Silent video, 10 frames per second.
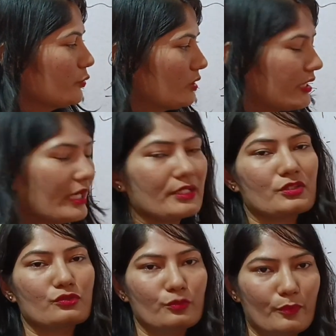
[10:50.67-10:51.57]
you will
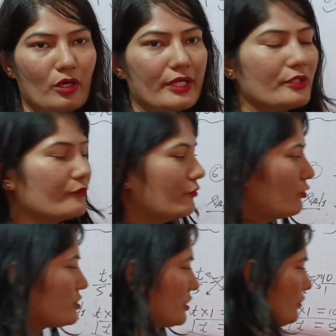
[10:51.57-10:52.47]
get
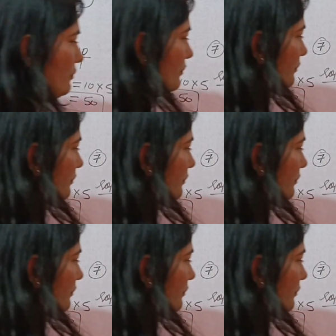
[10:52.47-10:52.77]
2.40.